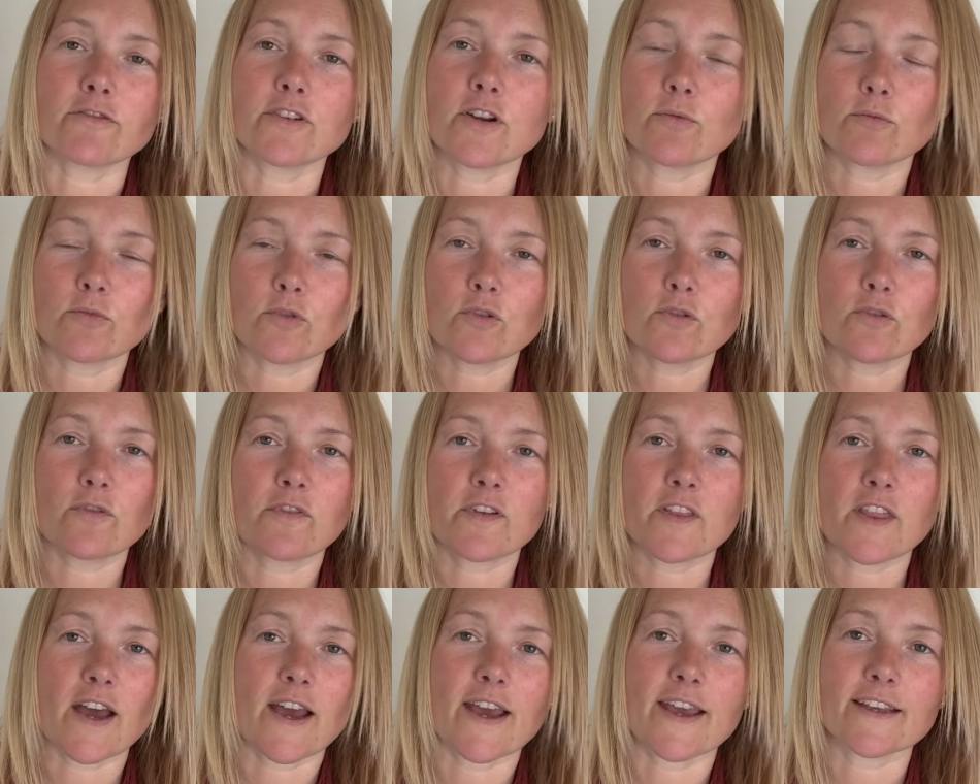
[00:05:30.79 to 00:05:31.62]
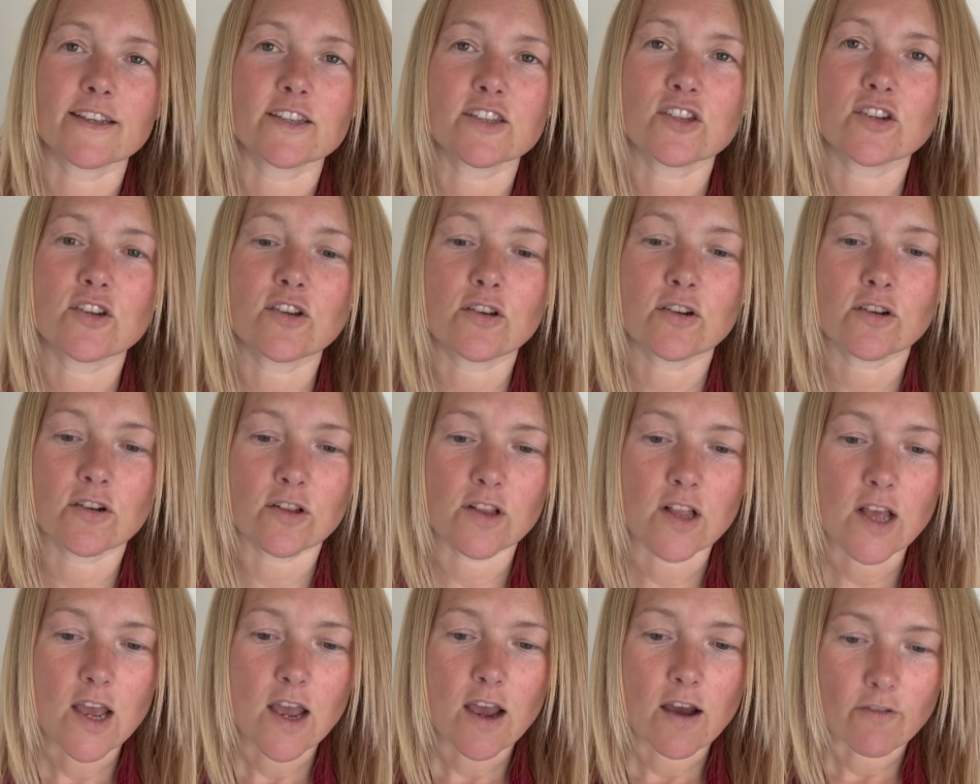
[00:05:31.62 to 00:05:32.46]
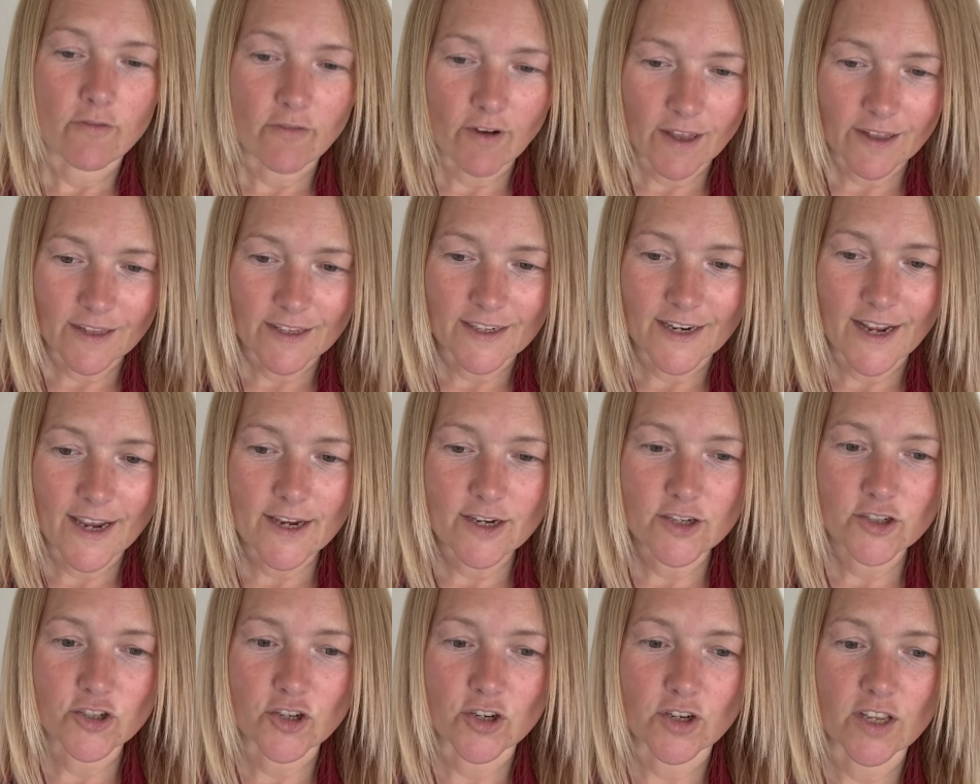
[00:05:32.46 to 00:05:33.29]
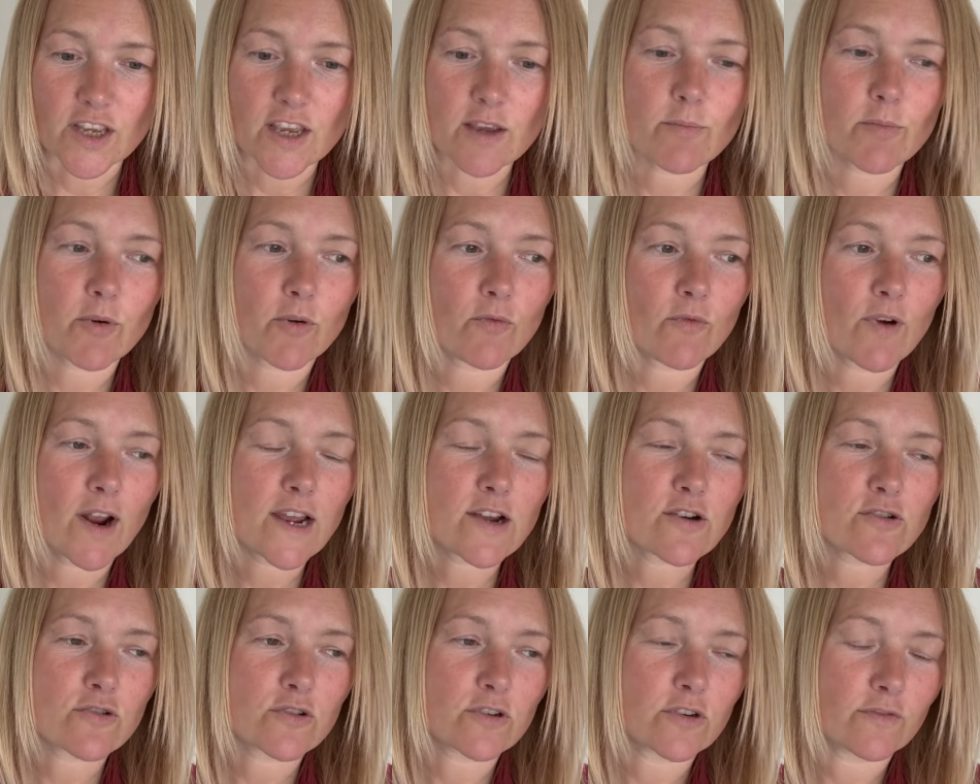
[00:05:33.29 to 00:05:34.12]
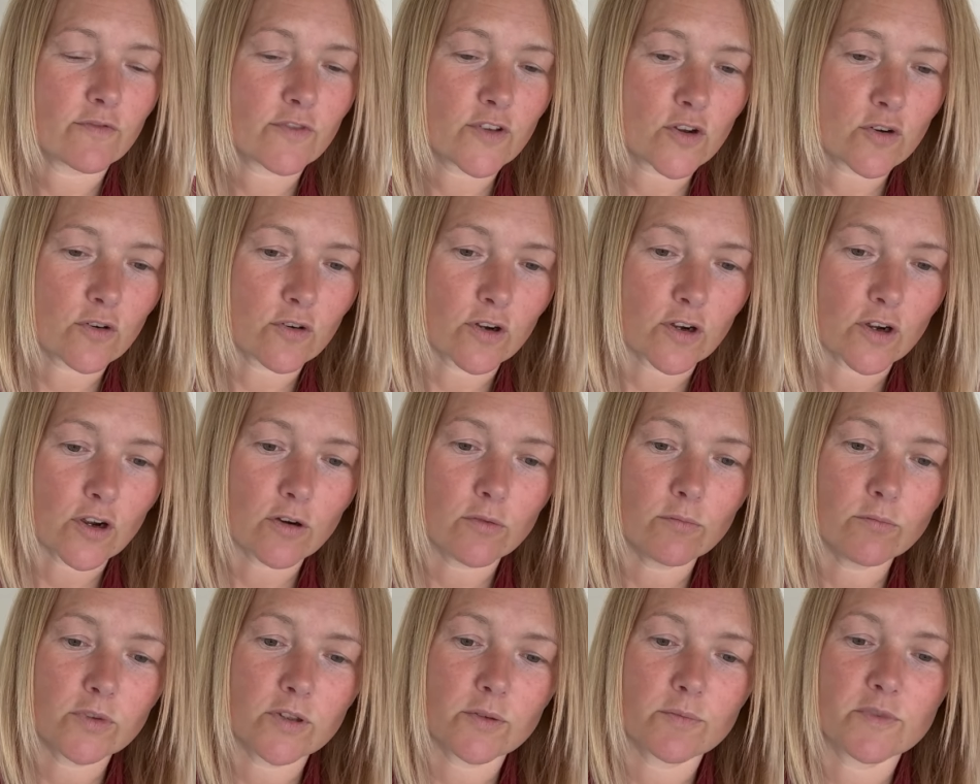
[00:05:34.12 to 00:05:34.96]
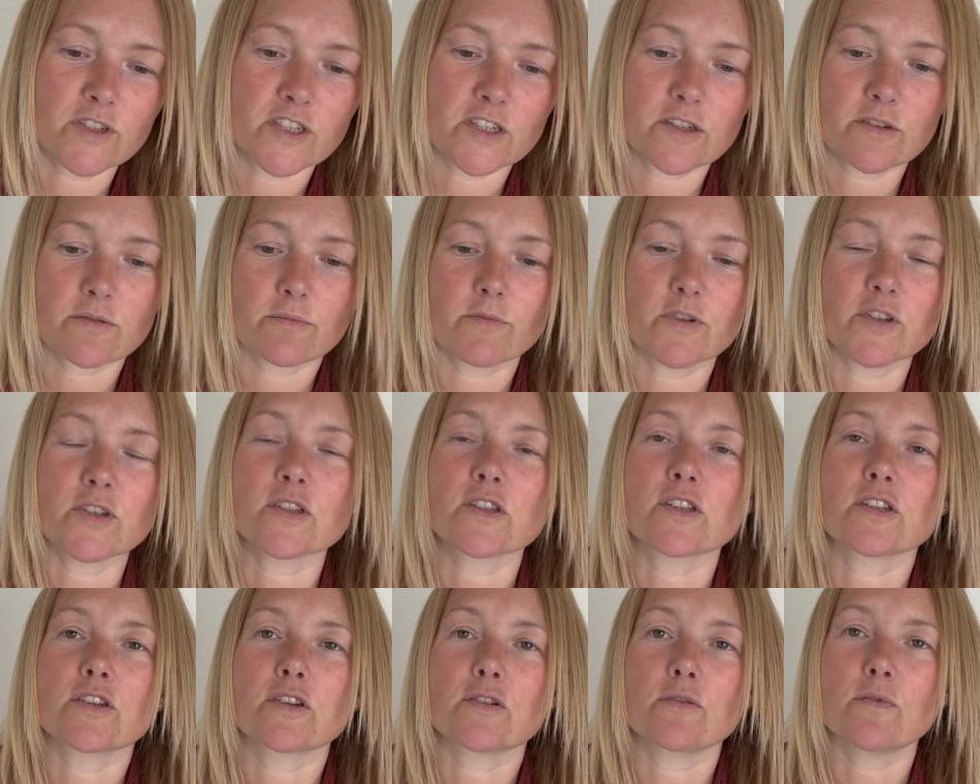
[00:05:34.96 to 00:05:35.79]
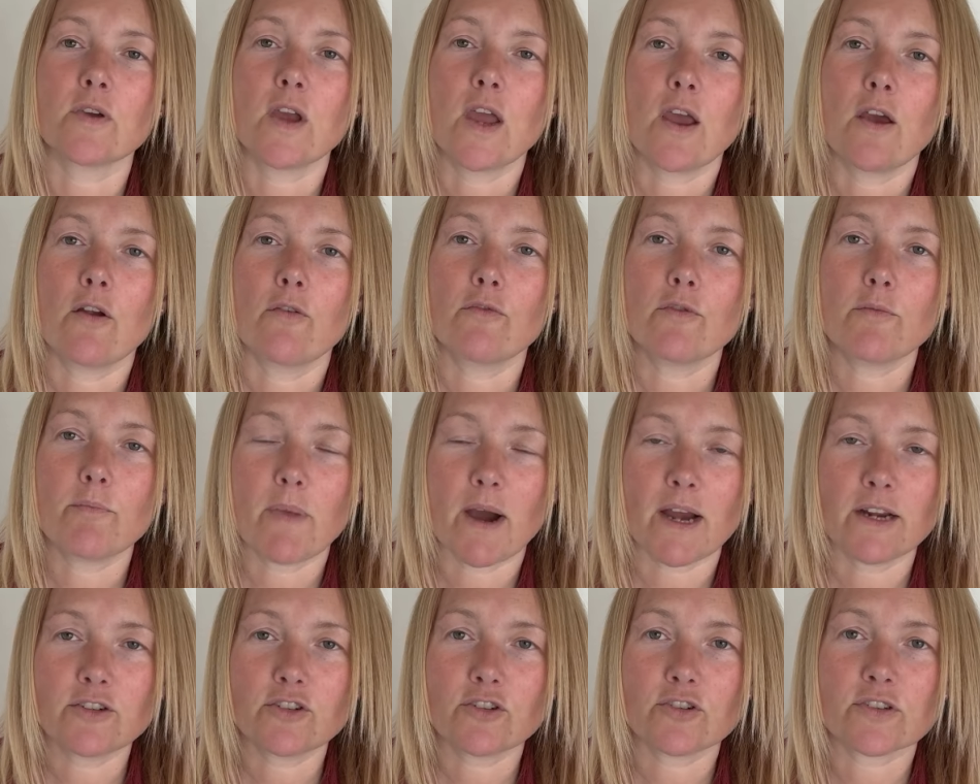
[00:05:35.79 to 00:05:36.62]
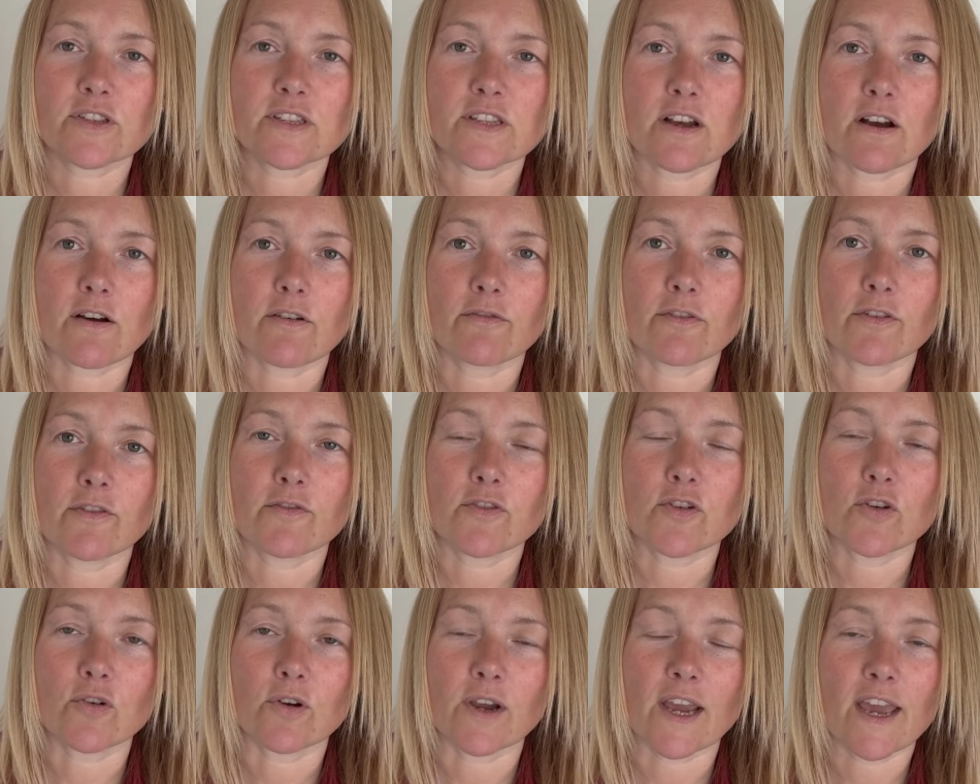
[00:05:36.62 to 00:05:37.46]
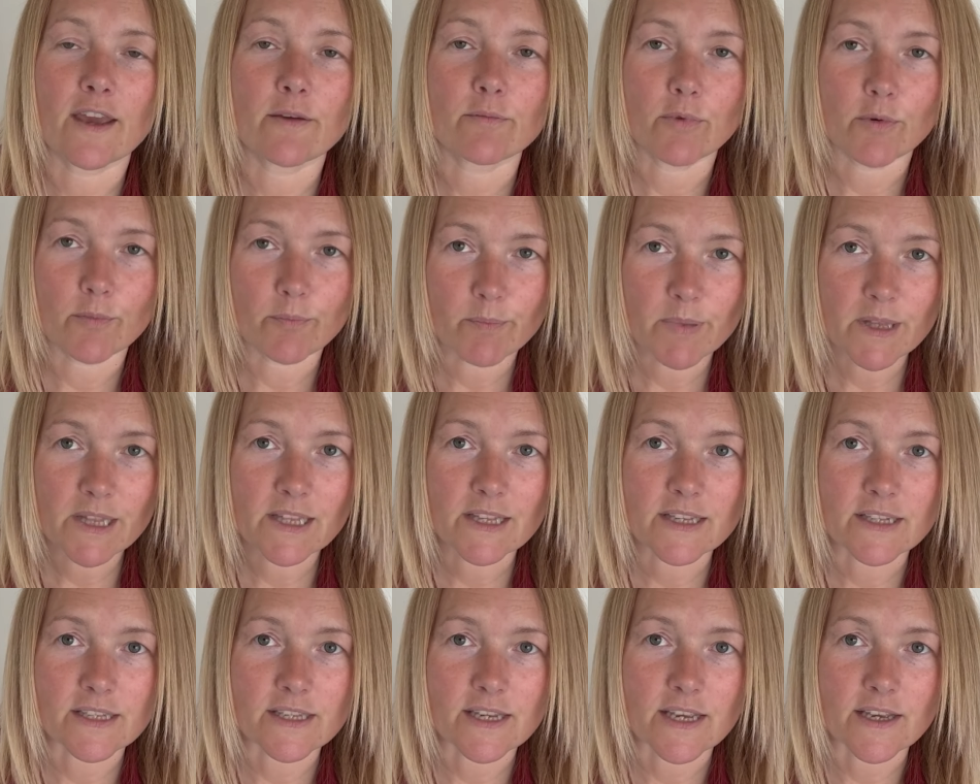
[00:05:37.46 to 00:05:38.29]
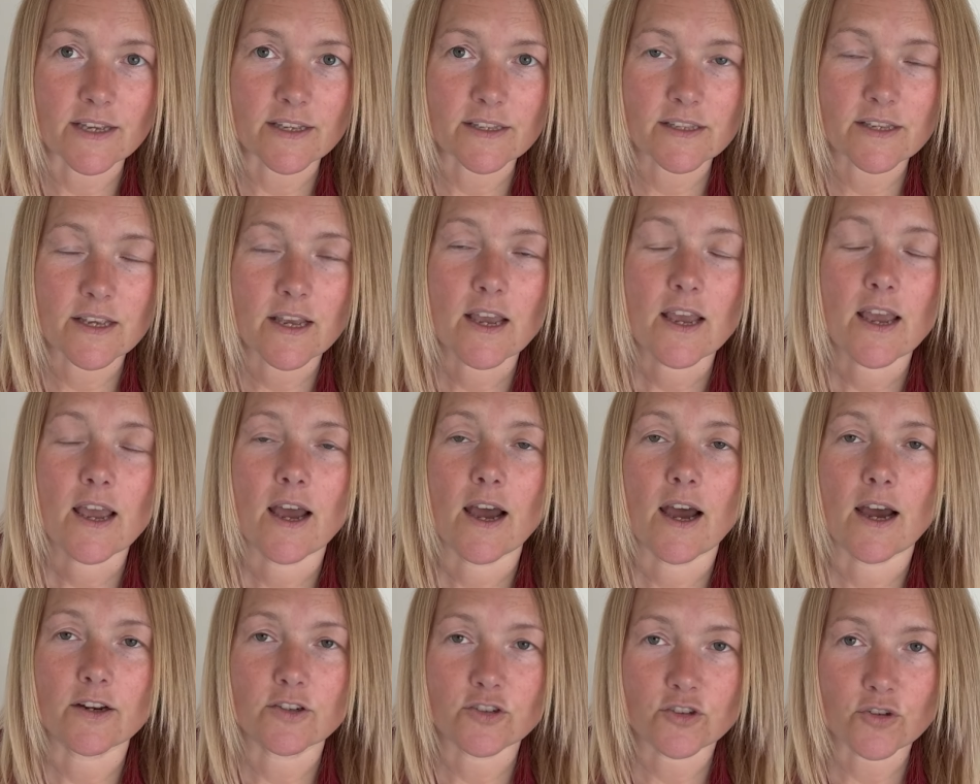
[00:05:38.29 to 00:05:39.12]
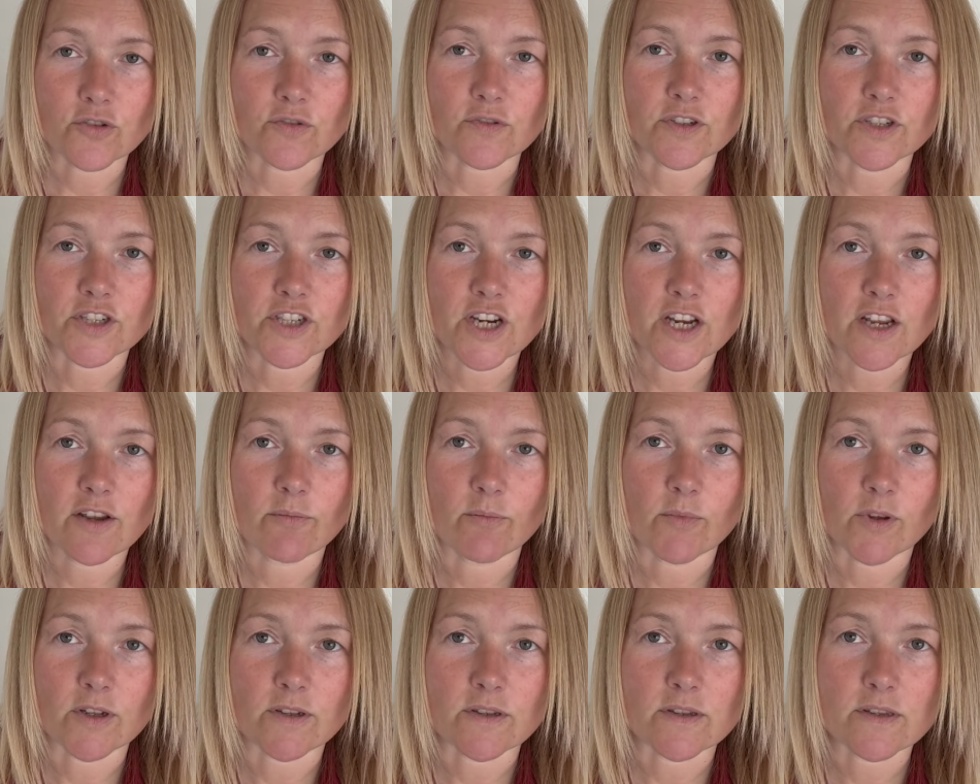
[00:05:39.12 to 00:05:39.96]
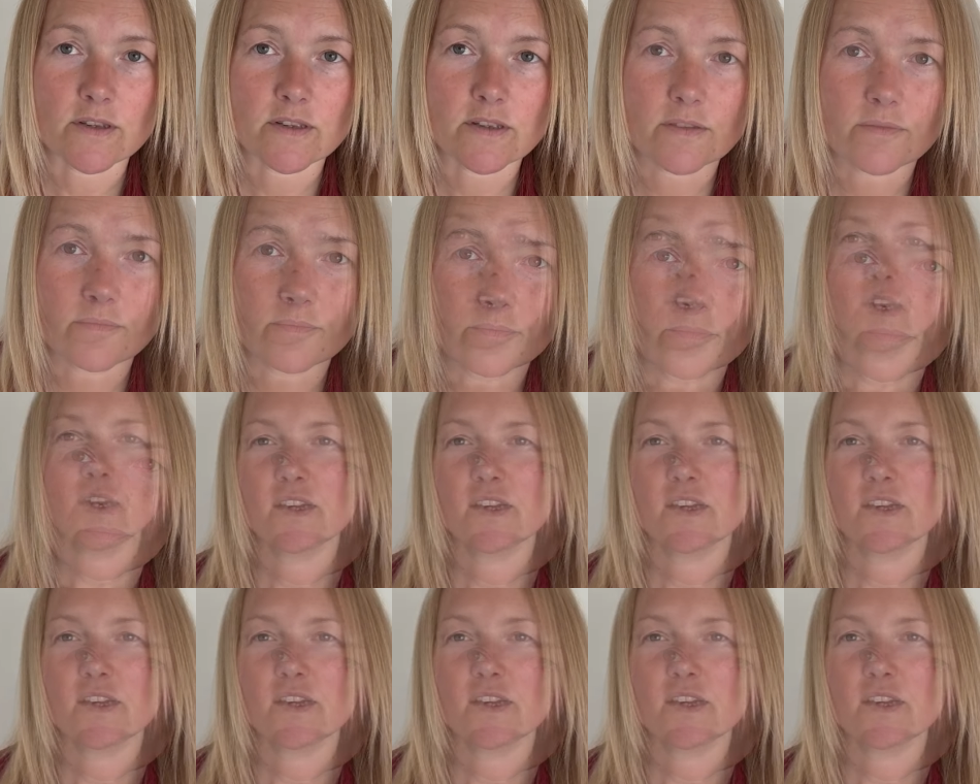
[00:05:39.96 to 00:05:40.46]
Don't look for that external validation. Keep a record of your accomplishments to remind yourself of your capabilities and your achievements.